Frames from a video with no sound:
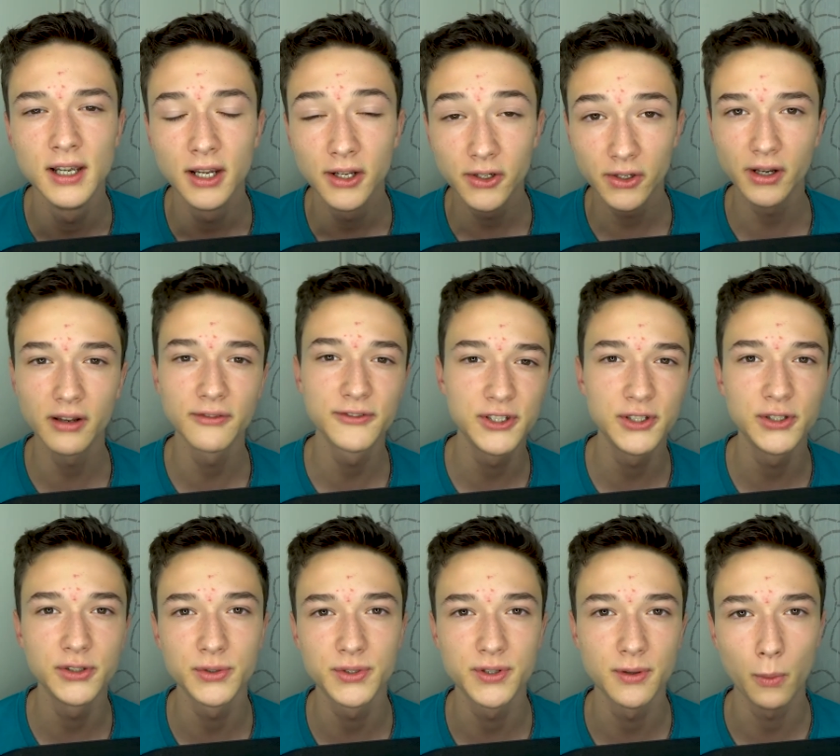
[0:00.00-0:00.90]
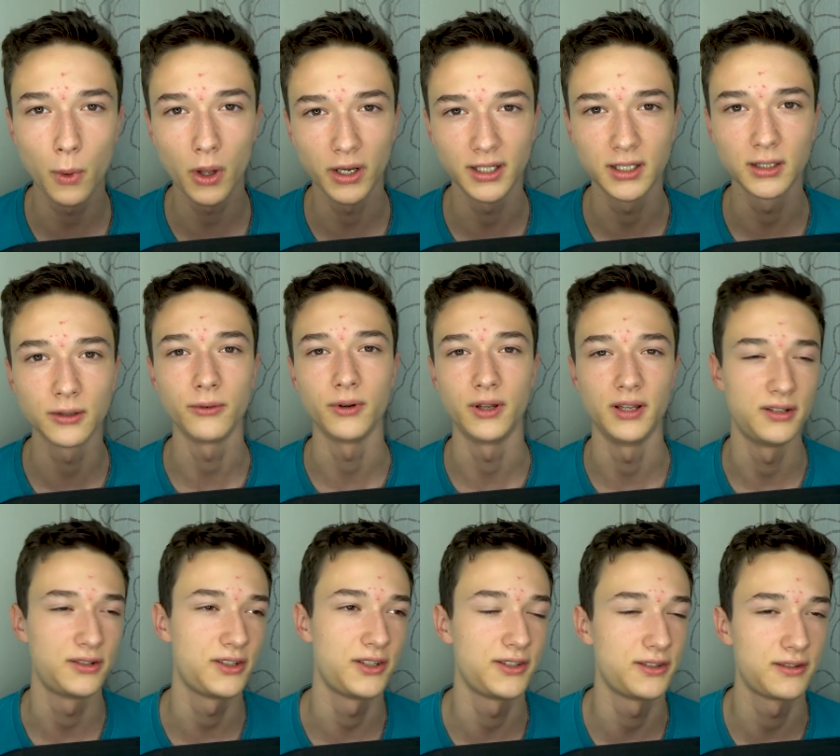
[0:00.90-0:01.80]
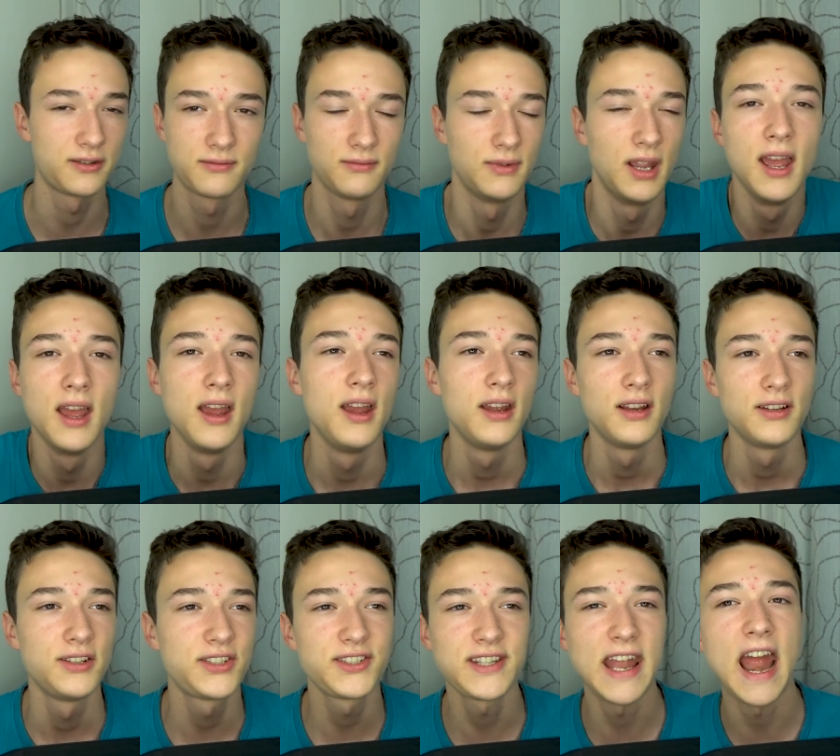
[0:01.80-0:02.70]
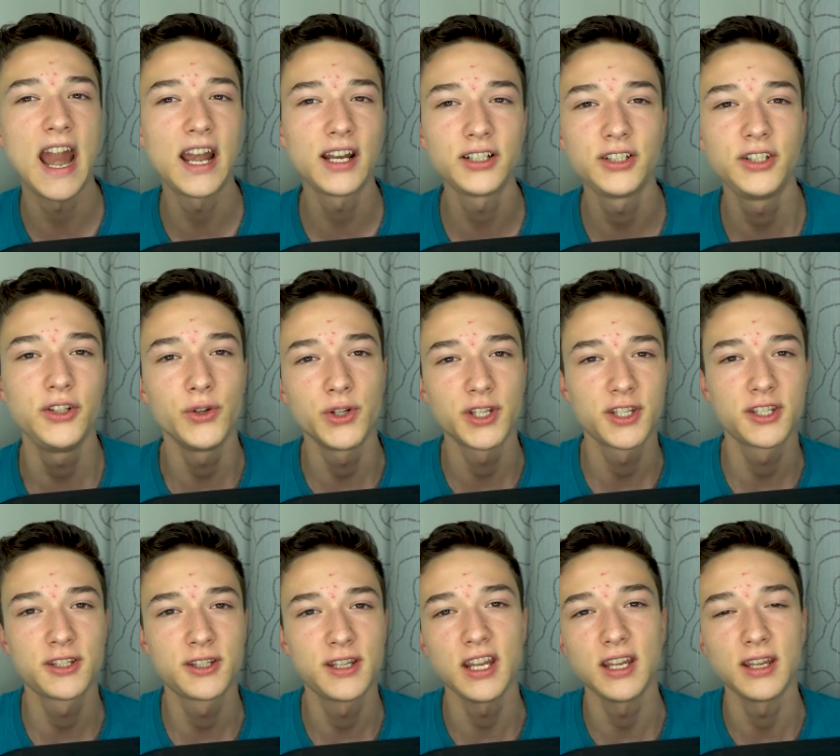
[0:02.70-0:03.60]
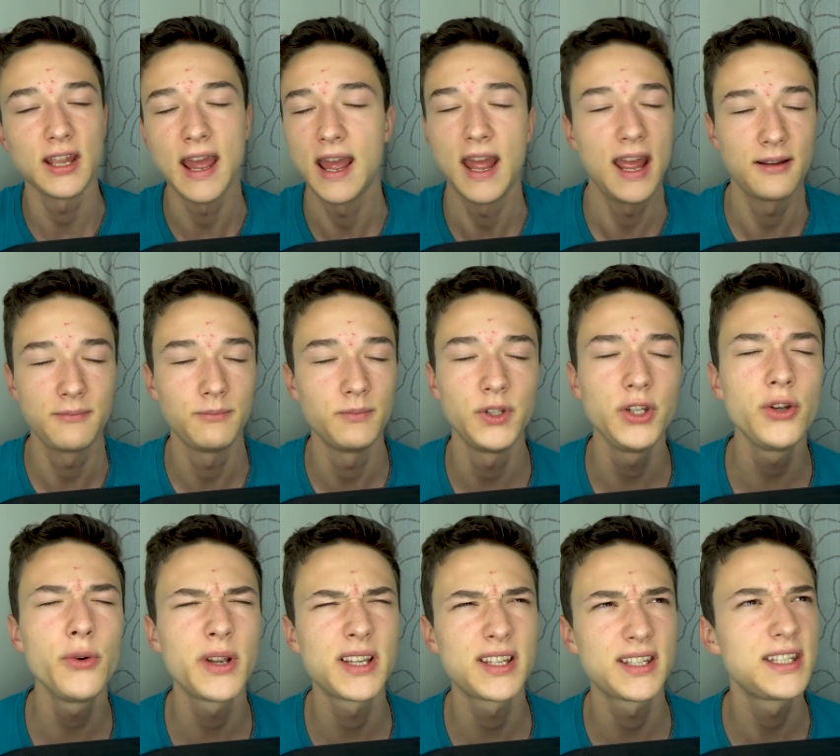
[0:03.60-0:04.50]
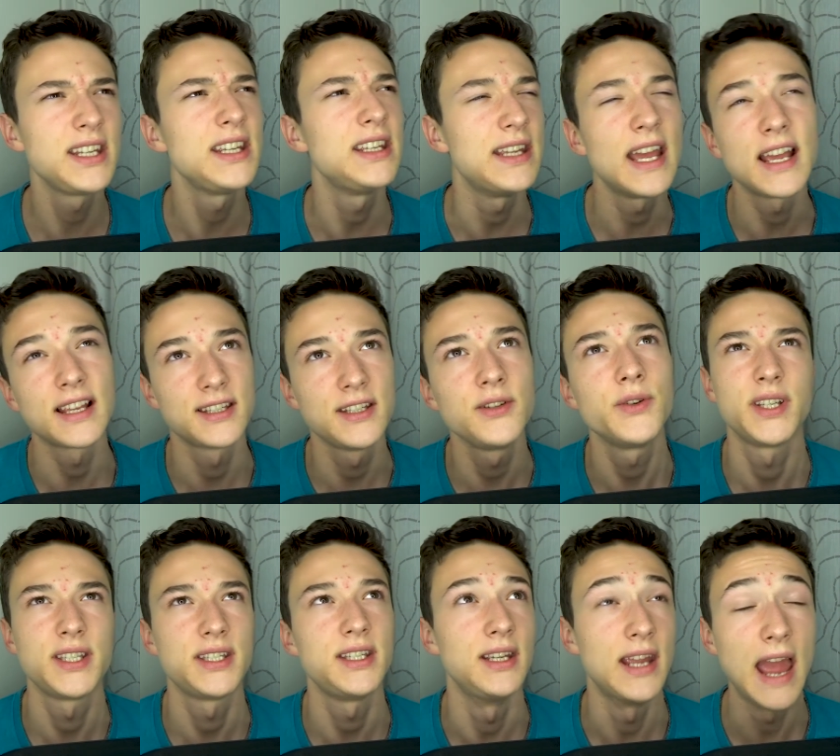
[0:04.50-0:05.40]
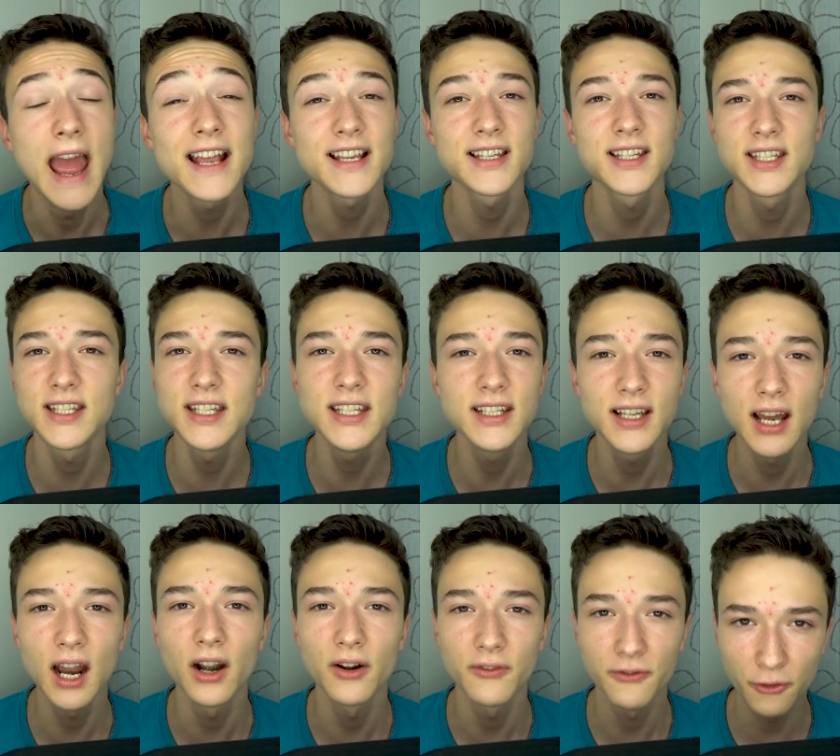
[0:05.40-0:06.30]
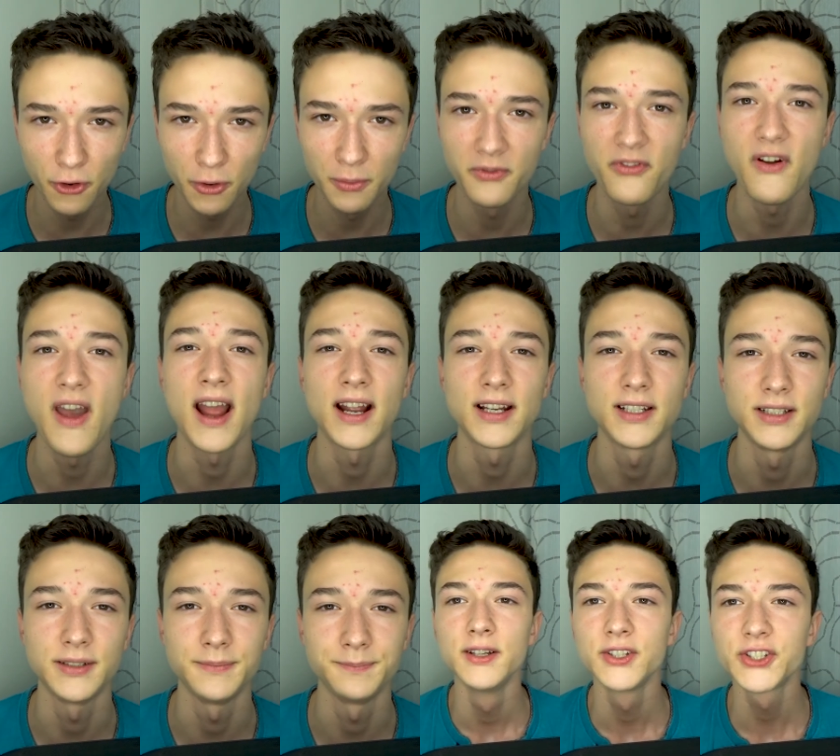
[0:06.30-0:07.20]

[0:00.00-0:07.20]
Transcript: You don't have to use the one included, just standard USD, uh, USD, yes, USD, SD card form factor.